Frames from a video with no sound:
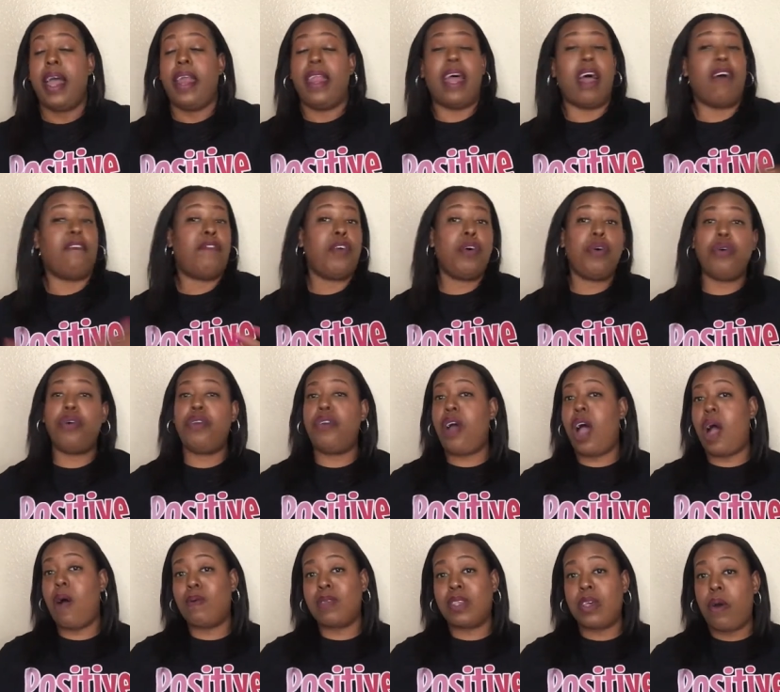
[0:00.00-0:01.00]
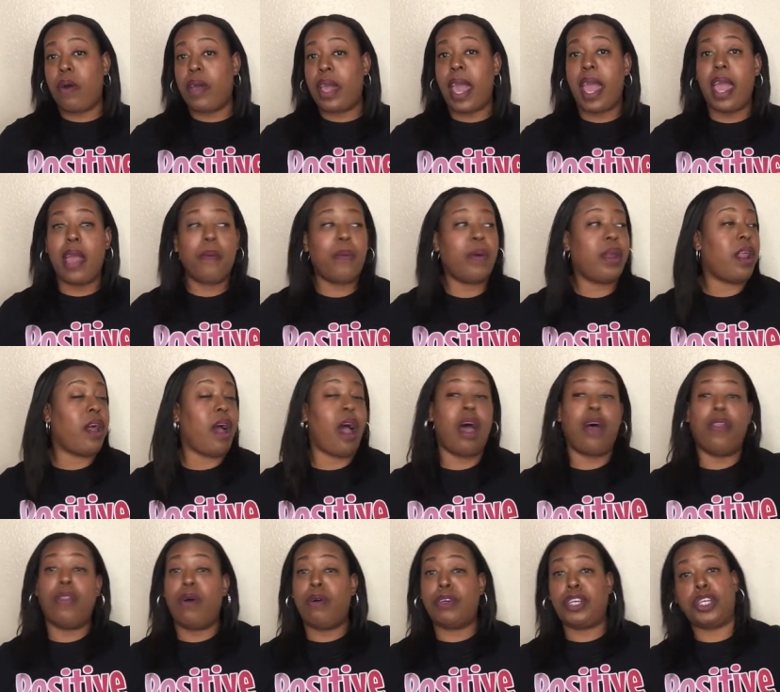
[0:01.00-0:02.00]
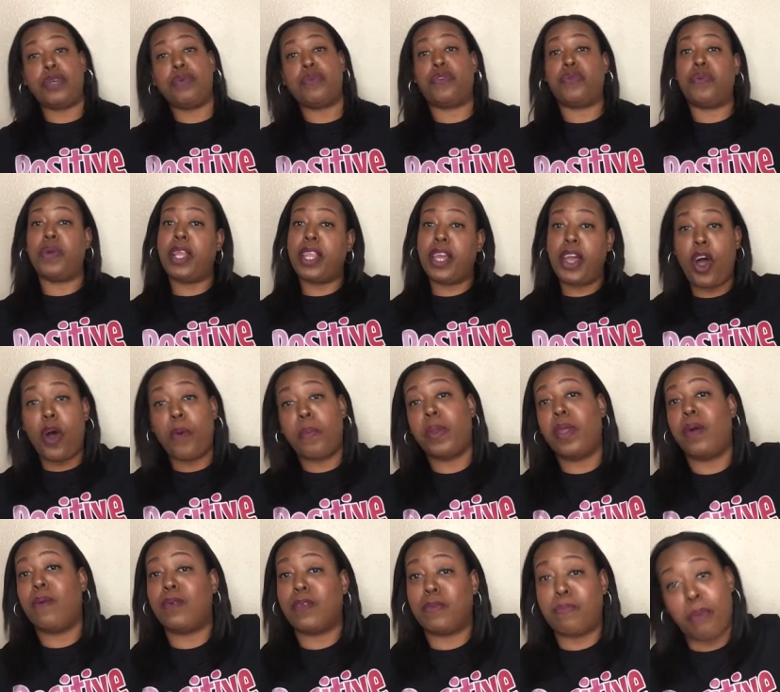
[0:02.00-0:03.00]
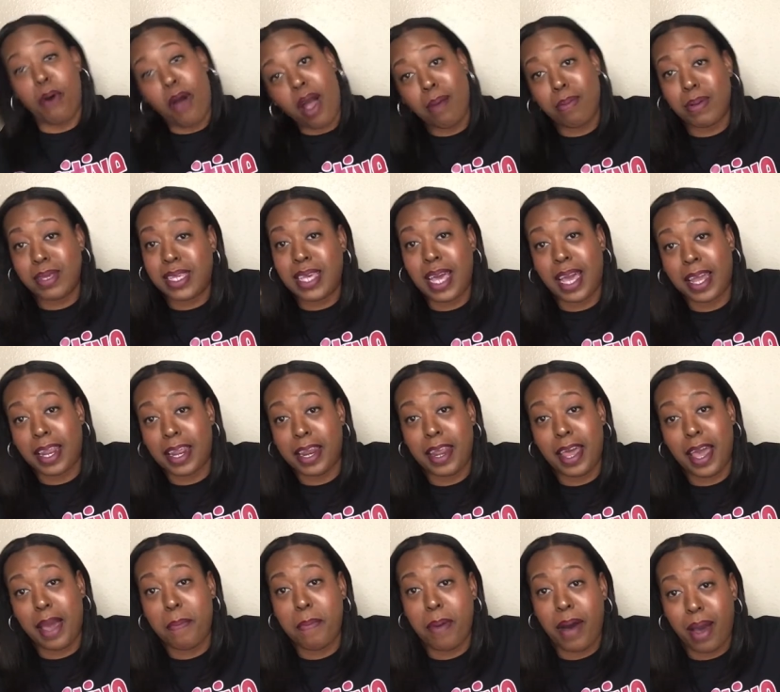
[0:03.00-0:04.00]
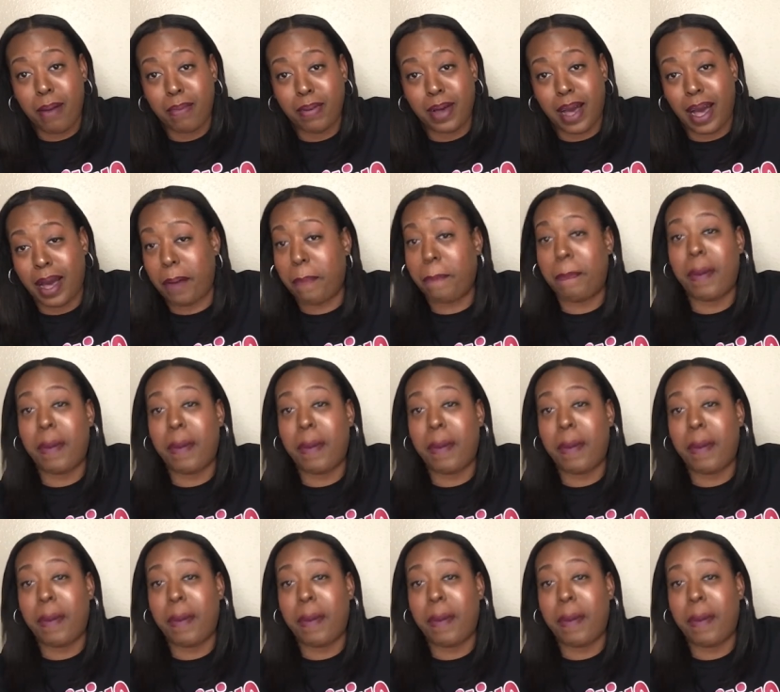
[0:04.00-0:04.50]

Now, Vudu Dahl was okay with it, although she was really hoping it was Barbie taking a damn Barbie, a